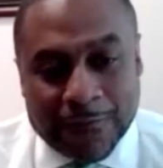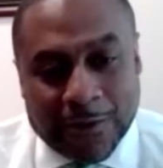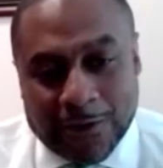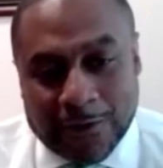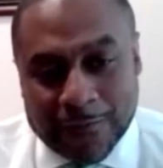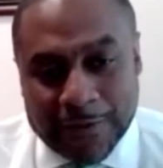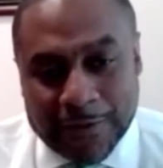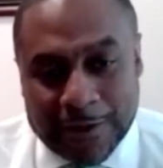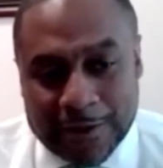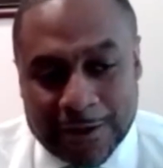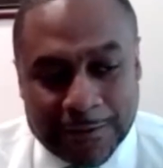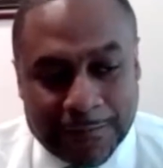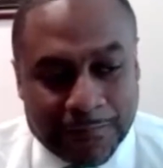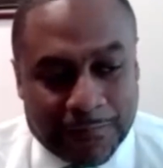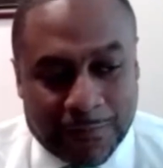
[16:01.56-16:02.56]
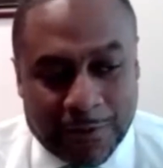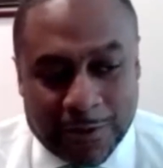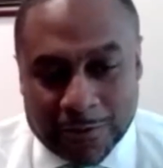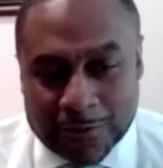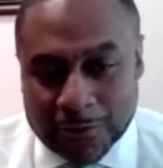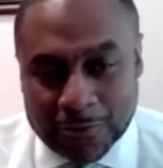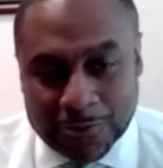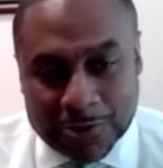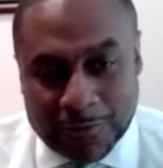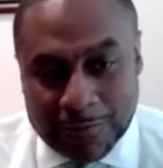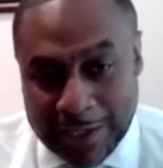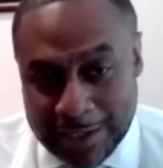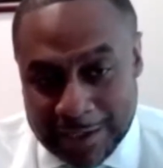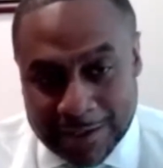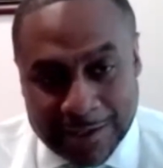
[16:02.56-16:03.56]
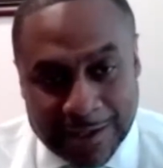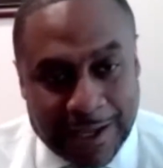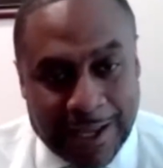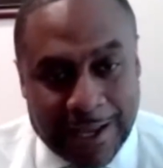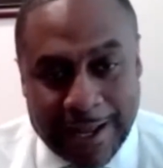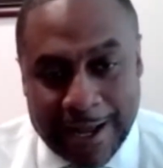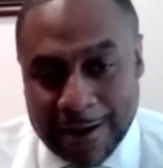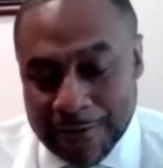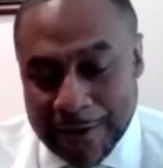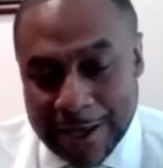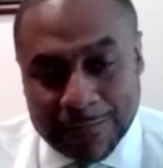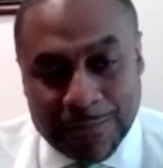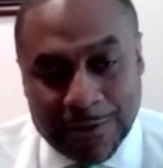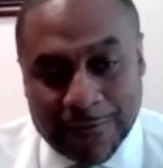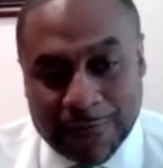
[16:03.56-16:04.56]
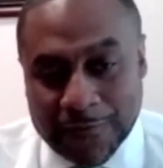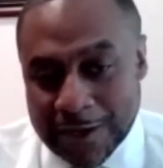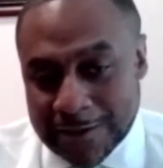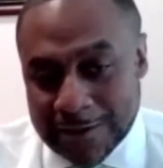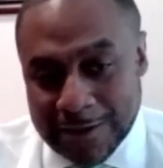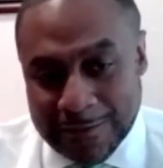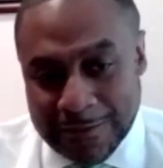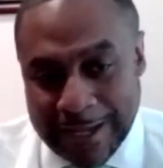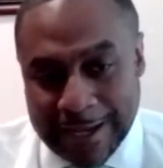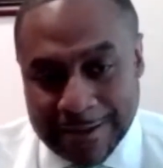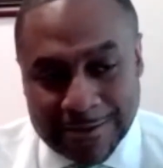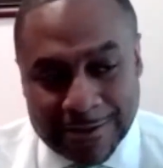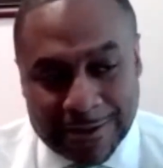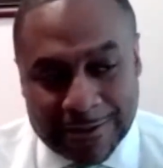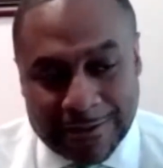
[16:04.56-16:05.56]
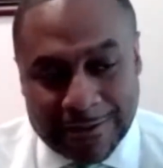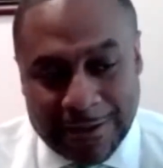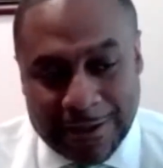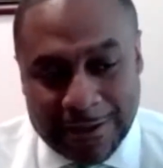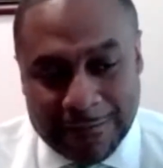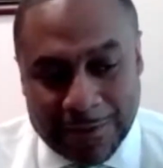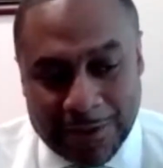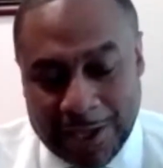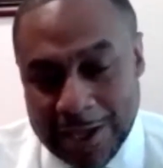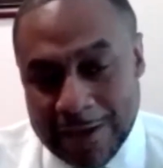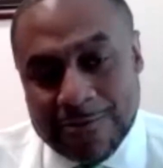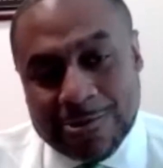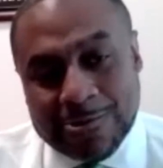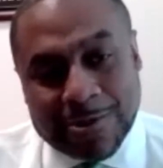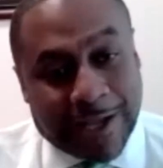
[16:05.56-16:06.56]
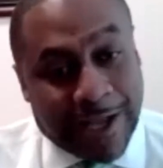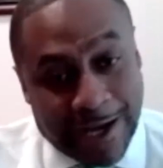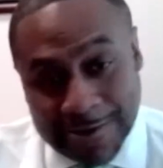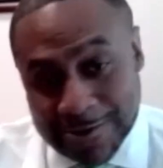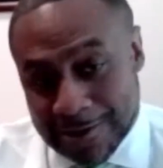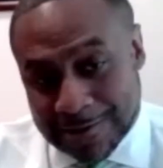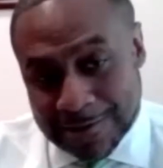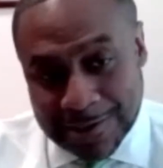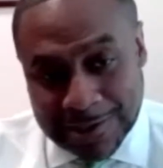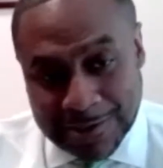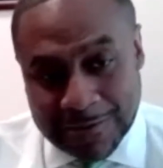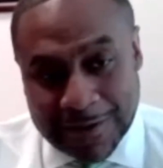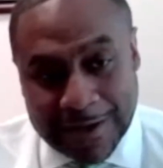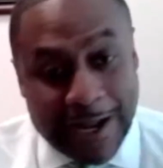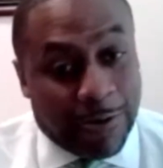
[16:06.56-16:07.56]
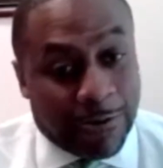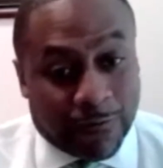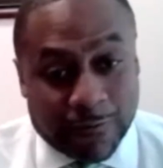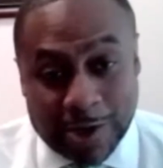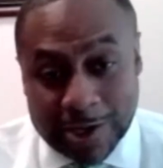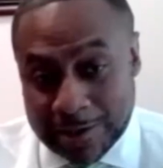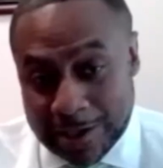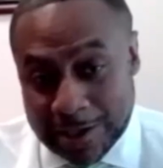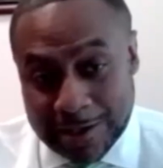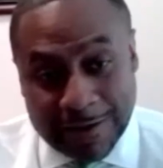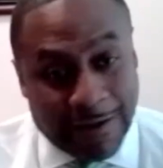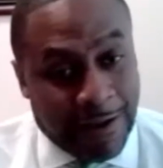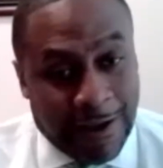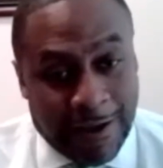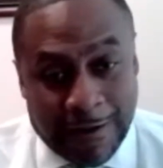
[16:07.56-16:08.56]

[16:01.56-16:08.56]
involved, social media, and how that's been affected, not just in behavior and conduct issues and how it's regulated,